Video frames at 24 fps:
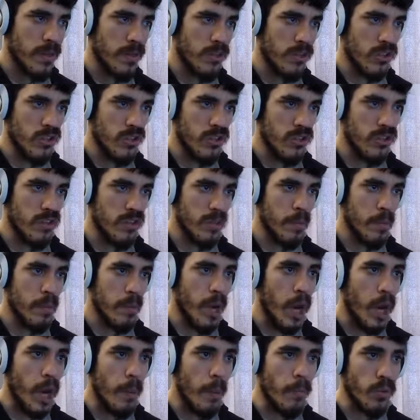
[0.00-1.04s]
system
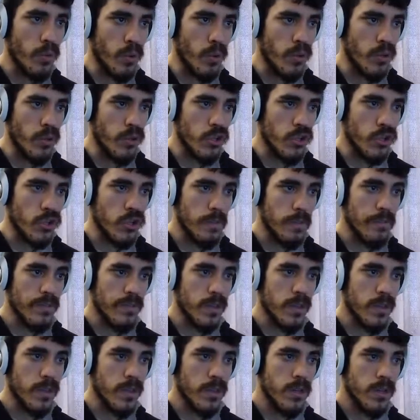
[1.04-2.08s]
upwards
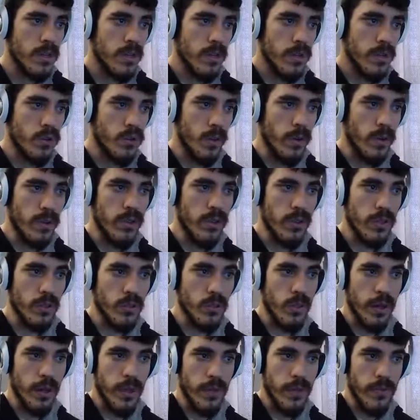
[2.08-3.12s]
towards the
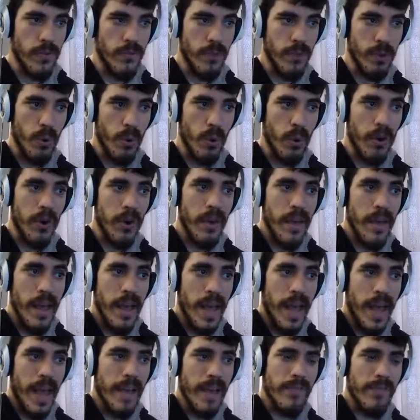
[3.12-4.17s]
20th floor.
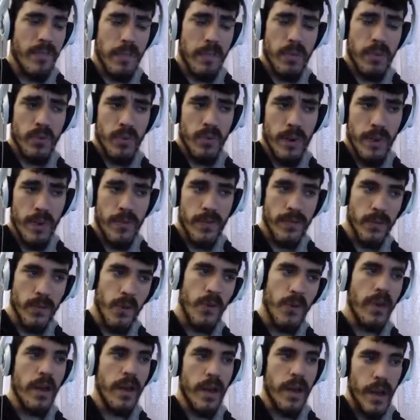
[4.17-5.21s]
And from the 20th
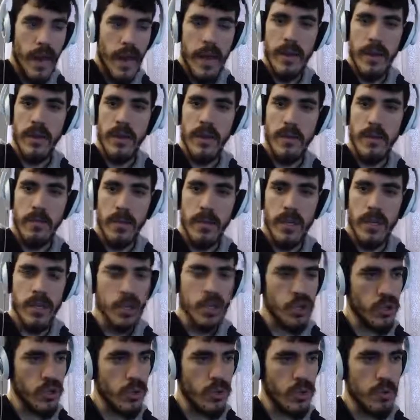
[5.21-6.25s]
floor, I'm going to
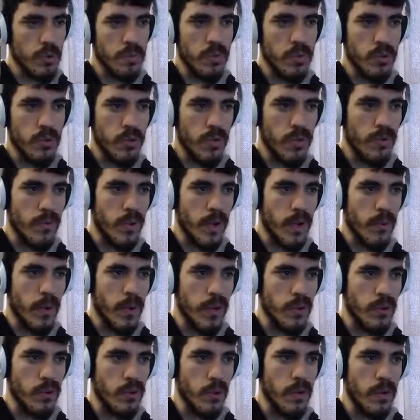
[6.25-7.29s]
show you sort of what I
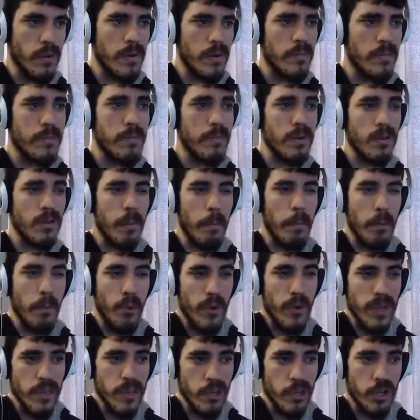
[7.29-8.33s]
want to do. I want to build a
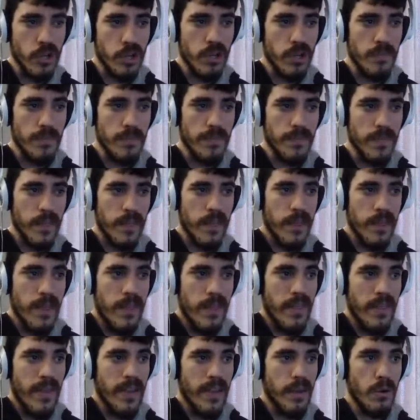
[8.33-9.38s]
bridge
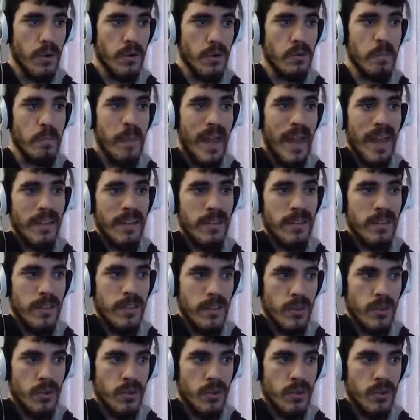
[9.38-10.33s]
that goes past these